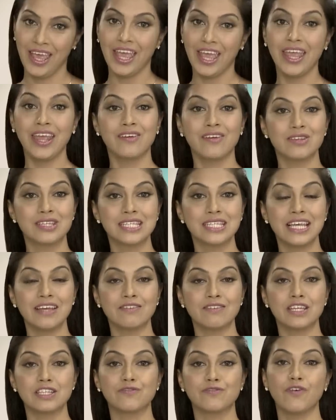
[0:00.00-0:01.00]
He
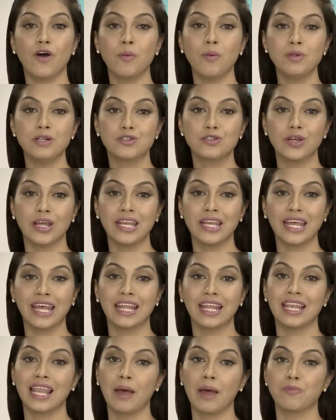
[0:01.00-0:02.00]
received his formal training
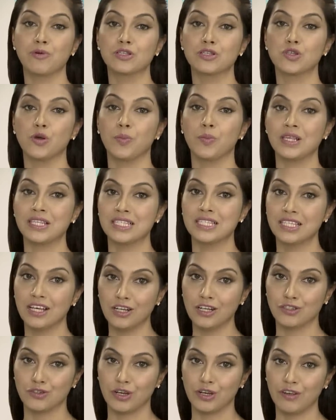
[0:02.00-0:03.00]
in laparoscopic
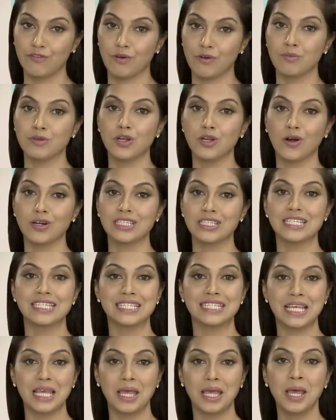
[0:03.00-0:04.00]
surgery from Doctor
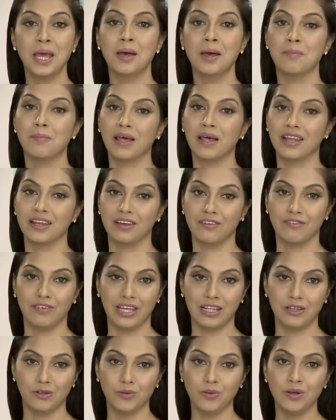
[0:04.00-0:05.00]
C.
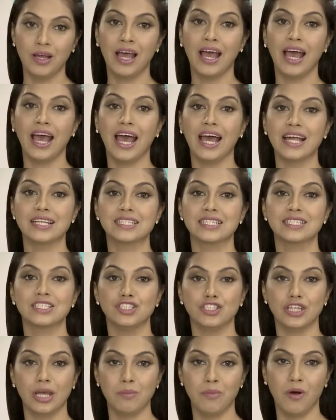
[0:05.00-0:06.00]
Palanivelu at
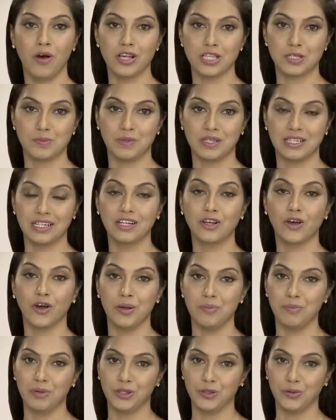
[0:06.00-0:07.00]
Gem Hospital
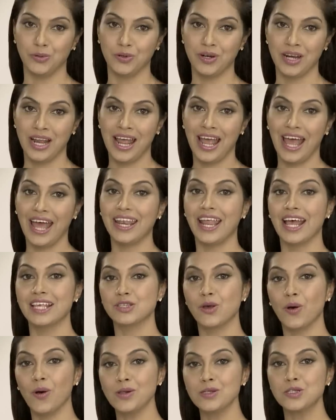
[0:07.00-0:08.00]
Coimbatore and
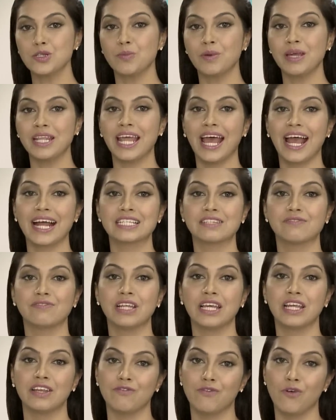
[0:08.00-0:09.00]
has also been
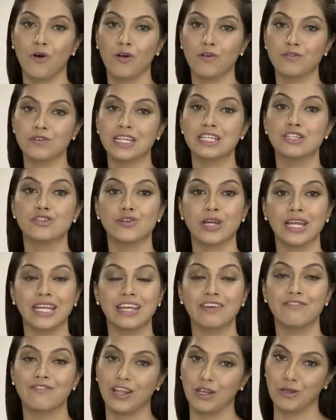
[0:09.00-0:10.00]
actively involved in
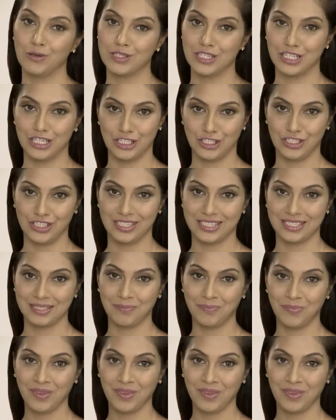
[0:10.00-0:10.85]
training fellow surgeons.